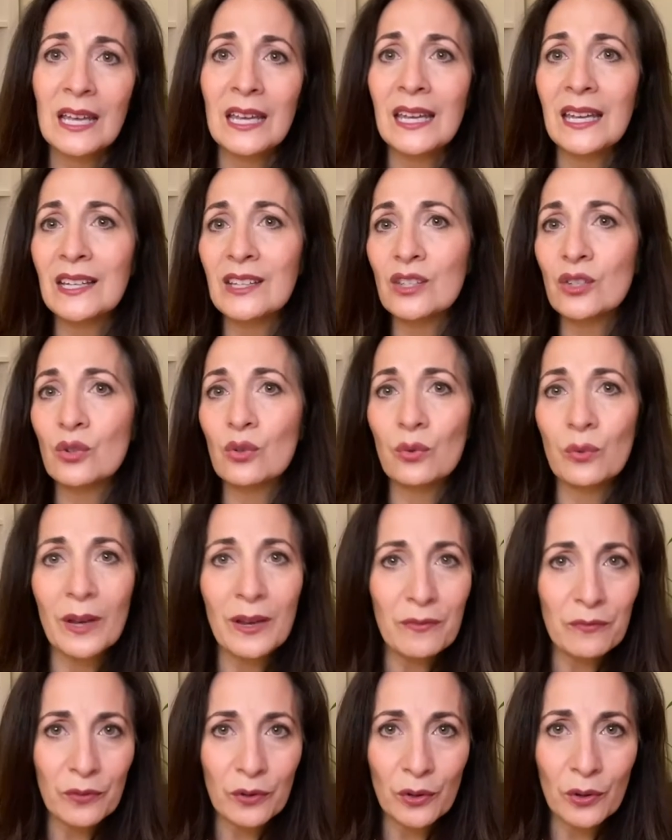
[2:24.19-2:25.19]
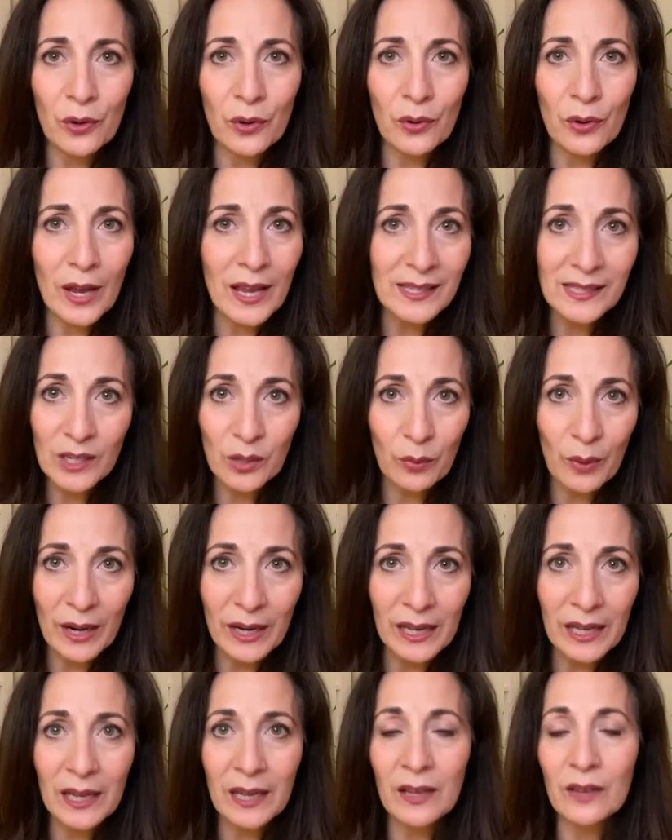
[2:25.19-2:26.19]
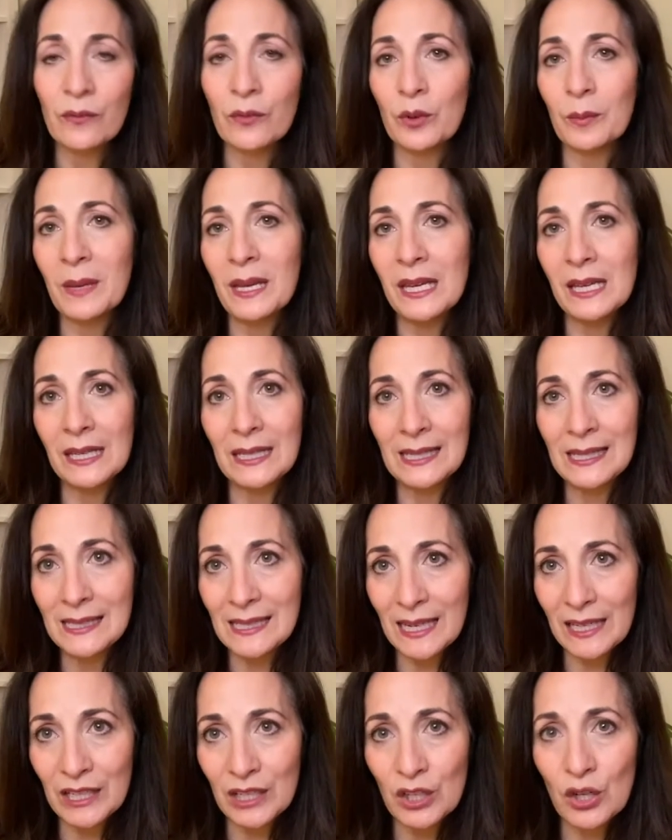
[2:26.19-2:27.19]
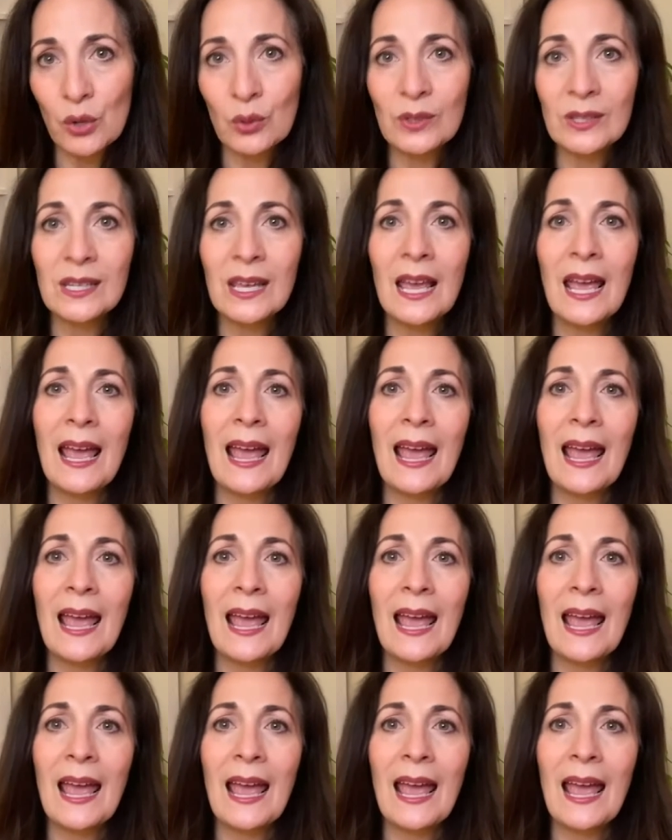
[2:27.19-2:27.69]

It's great for essay writing, for making study notes,